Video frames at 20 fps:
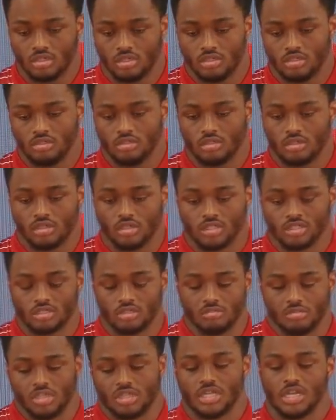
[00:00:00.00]
you know, it's gonna
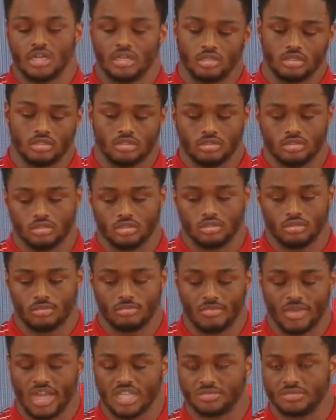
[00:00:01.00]
be a lot of
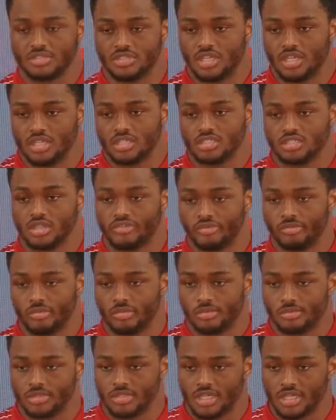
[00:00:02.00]
max protect, seven man
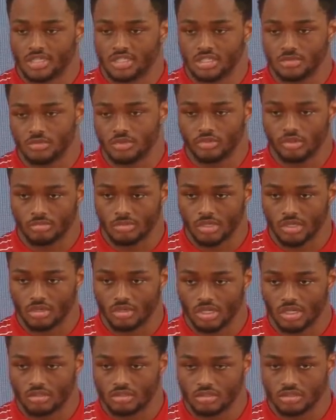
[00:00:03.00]
protections with three man
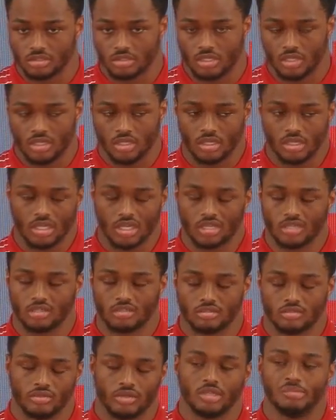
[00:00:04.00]
routes and a lot of
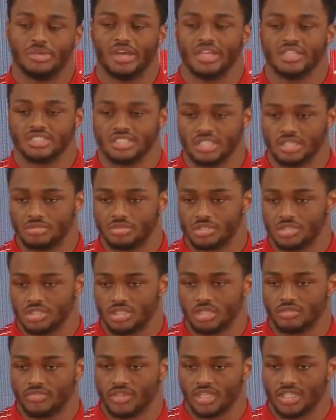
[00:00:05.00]
running back chips and
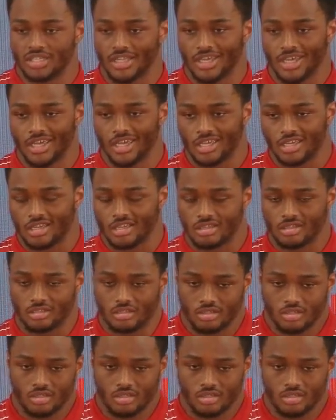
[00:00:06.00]
stuff like that and